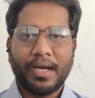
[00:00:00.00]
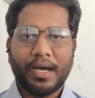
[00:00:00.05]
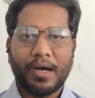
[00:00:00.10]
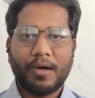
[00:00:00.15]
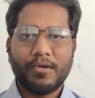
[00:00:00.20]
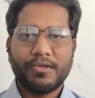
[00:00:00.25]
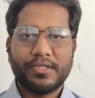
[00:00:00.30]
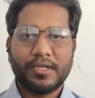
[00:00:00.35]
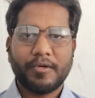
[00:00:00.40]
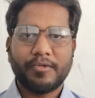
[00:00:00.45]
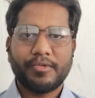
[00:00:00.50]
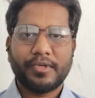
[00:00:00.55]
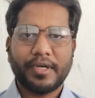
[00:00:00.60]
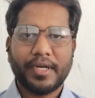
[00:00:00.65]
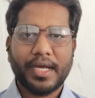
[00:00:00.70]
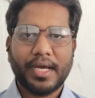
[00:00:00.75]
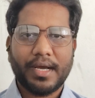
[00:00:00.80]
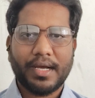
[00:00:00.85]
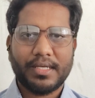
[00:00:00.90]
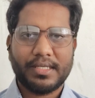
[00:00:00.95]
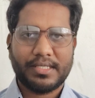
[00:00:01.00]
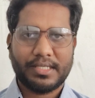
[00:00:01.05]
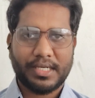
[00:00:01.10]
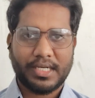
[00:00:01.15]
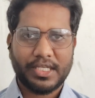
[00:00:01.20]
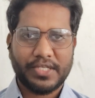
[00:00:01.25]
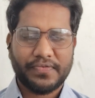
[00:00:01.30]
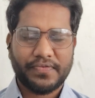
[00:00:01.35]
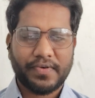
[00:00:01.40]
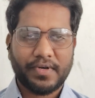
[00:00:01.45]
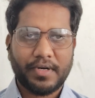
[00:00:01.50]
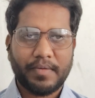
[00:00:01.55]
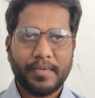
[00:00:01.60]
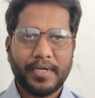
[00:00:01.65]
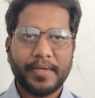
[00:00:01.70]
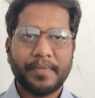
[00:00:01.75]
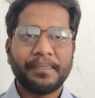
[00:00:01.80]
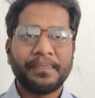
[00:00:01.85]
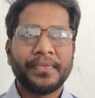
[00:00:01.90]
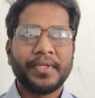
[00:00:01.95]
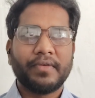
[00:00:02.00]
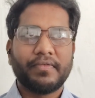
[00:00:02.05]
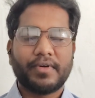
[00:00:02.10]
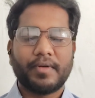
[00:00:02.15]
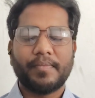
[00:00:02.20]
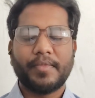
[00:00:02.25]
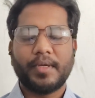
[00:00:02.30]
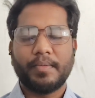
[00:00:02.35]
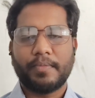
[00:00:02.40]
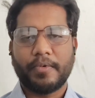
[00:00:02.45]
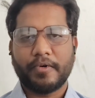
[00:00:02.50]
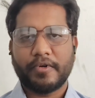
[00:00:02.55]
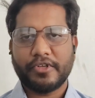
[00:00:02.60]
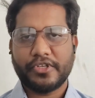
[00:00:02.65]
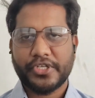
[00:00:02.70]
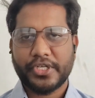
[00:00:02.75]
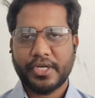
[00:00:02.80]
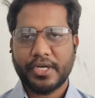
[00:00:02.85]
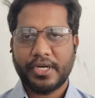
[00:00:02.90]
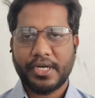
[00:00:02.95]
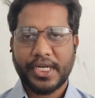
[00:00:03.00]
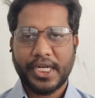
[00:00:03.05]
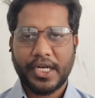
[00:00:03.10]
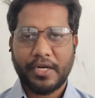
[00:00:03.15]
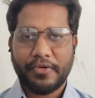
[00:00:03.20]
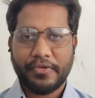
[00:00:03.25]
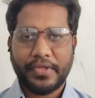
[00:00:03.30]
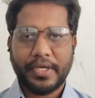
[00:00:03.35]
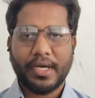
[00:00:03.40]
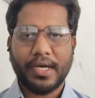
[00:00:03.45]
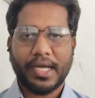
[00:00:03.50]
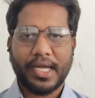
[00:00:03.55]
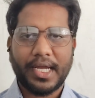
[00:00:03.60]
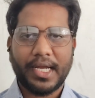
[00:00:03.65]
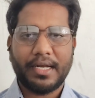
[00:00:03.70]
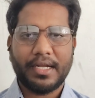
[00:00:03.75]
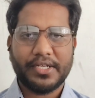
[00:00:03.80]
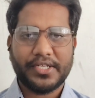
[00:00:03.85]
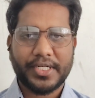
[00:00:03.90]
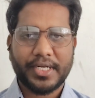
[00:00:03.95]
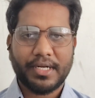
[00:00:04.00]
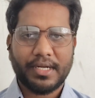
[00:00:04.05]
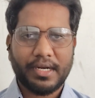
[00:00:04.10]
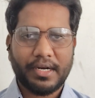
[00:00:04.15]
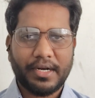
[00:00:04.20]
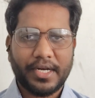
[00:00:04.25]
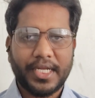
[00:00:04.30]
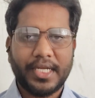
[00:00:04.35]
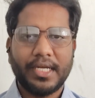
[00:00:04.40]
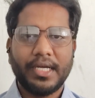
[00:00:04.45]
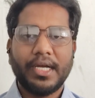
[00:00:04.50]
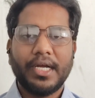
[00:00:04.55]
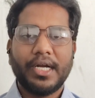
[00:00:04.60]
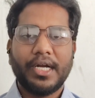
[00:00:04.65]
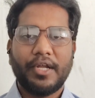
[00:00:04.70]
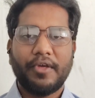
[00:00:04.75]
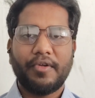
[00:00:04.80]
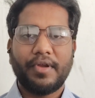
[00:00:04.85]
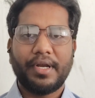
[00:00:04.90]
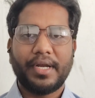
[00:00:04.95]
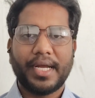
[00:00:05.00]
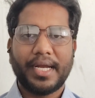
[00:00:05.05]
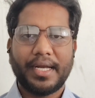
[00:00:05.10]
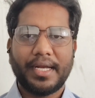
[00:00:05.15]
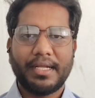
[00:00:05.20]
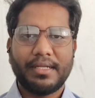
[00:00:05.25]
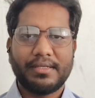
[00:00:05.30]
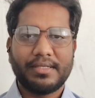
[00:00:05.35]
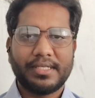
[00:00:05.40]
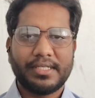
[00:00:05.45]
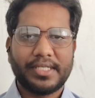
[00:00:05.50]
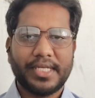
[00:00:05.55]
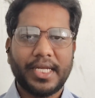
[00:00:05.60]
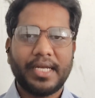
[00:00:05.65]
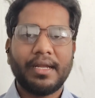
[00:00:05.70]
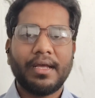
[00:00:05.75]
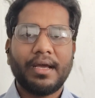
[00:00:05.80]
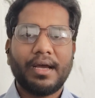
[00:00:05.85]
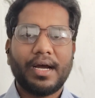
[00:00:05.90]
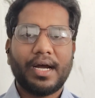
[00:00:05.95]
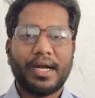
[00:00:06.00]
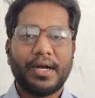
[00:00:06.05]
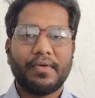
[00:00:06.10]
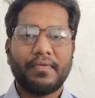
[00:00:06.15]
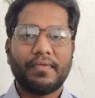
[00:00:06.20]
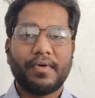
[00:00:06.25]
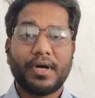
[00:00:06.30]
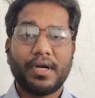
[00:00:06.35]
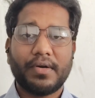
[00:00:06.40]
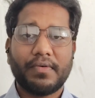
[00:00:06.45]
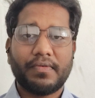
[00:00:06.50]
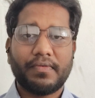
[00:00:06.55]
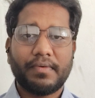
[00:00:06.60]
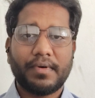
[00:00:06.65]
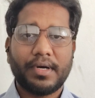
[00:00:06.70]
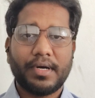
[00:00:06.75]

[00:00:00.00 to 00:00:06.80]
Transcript: How South Korea has transformed from the poorest country into the high industrial country during 1960 and what